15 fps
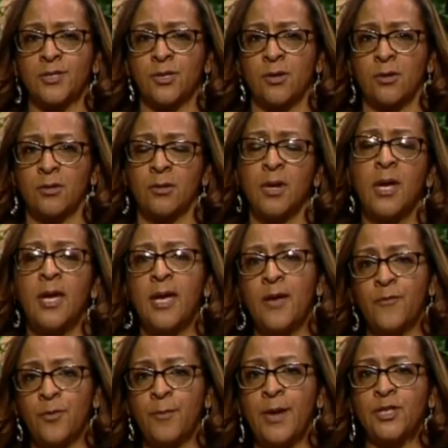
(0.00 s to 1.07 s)
Her
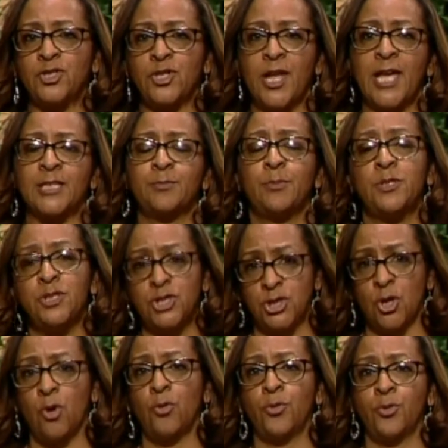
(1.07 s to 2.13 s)
information has been
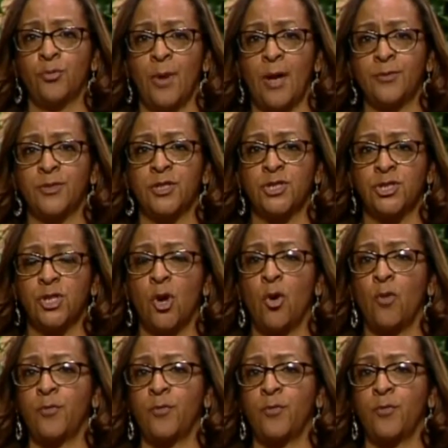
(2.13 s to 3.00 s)
shown throughout the show.